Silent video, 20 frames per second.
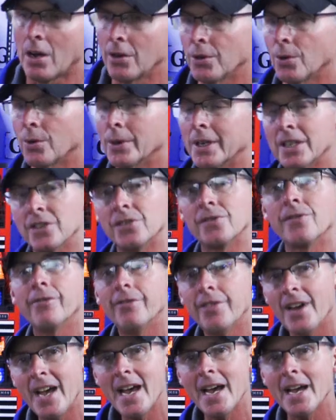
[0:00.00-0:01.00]
although it is
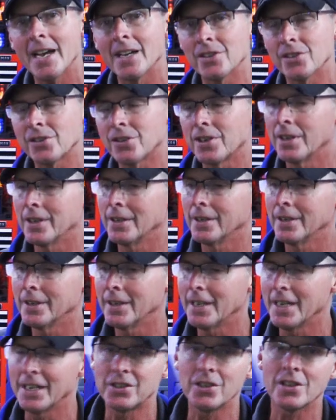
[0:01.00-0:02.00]
fast,
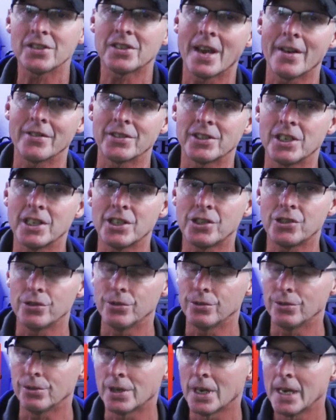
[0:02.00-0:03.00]
it does have its
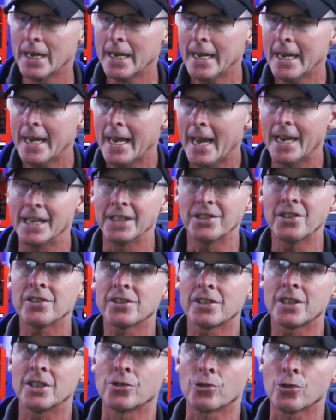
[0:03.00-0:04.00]
issues, and it
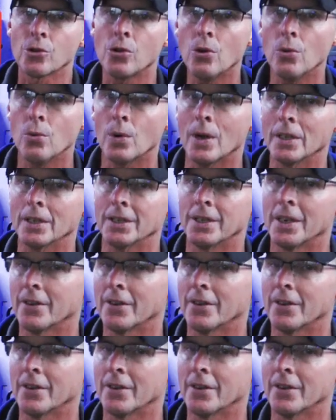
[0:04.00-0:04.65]
doesn't control well